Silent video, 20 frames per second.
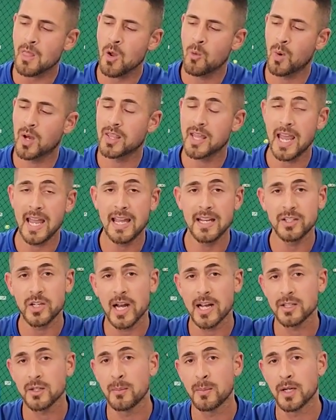While the H
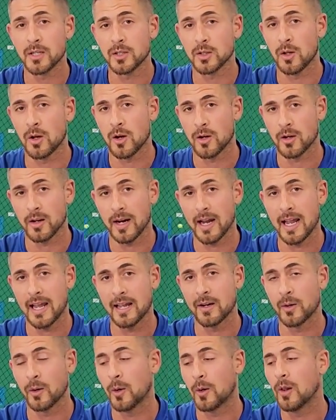has a much longer
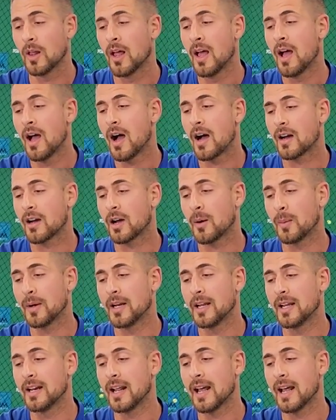handle, coming in